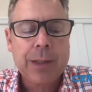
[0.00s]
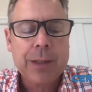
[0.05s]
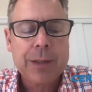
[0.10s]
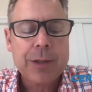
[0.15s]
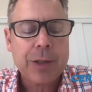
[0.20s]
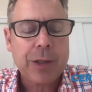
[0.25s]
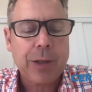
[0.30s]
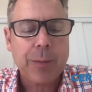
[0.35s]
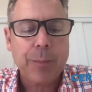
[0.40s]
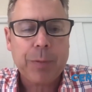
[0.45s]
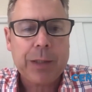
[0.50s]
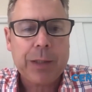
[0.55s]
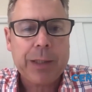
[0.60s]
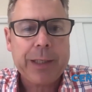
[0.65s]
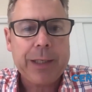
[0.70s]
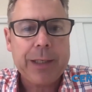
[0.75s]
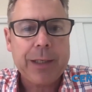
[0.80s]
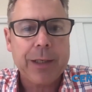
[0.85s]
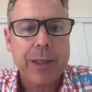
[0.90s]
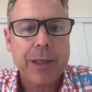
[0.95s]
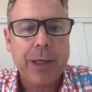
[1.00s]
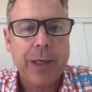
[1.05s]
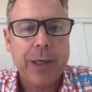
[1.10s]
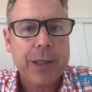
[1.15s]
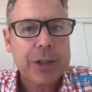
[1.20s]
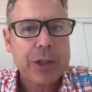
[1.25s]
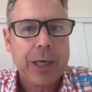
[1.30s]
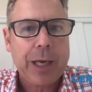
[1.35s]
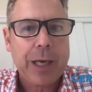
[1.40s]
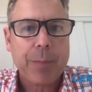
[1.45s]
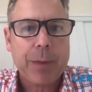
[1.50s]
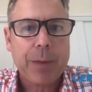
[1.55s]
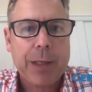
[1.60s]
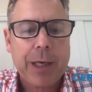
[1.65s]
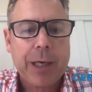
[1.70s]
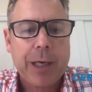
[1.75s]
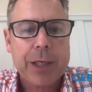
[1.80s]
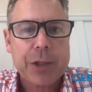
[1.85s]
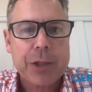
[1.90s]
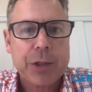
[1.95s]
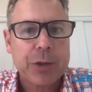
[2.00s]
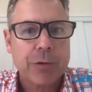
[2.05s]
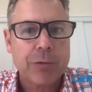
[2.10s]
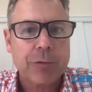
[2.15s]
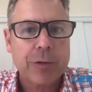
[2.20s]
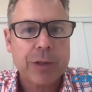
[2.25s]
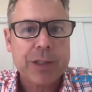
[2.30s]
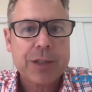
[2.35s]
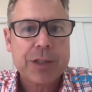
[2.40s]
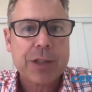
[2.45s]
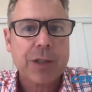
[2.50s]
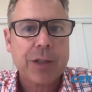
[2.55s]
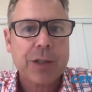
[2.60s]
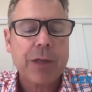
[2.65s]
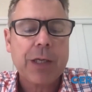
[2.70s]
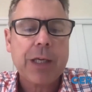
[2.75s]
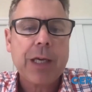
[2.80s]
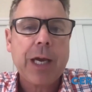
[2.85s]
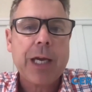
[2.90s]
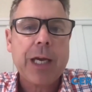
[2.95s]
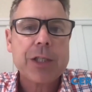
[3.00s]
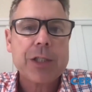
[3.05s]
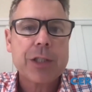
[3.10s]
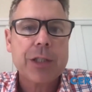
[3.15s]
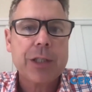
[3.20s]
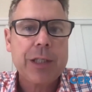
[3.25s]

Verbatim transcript: to complete an initial application or recertification,